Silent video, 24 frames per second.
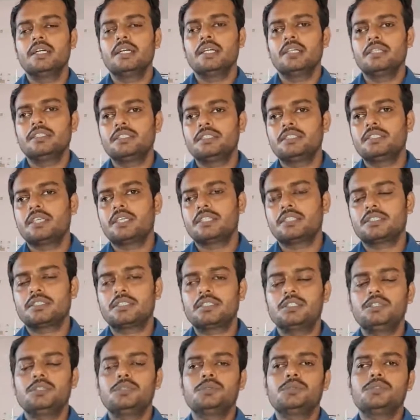detect
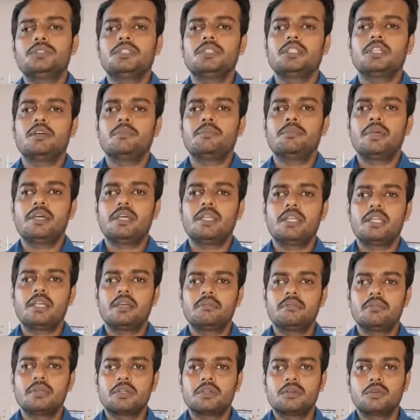using
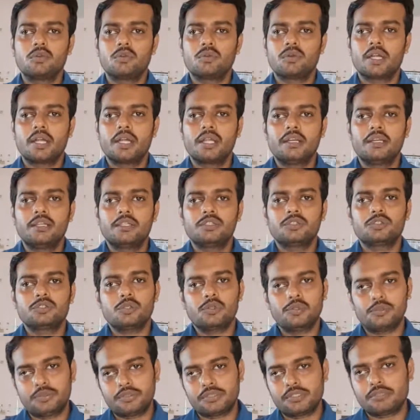barium chloride
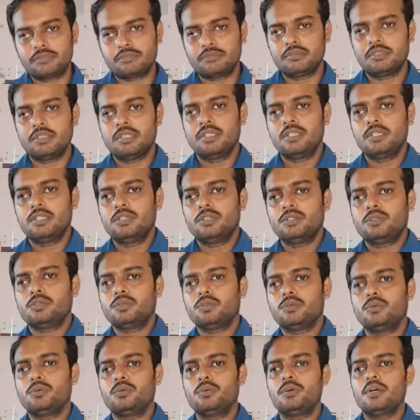solution.
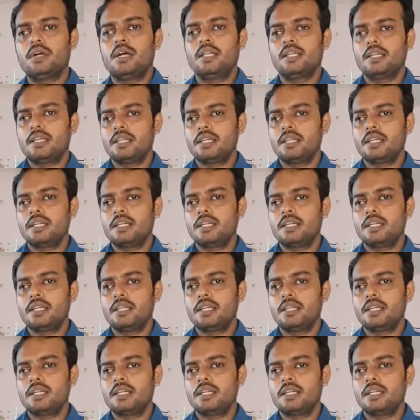So, let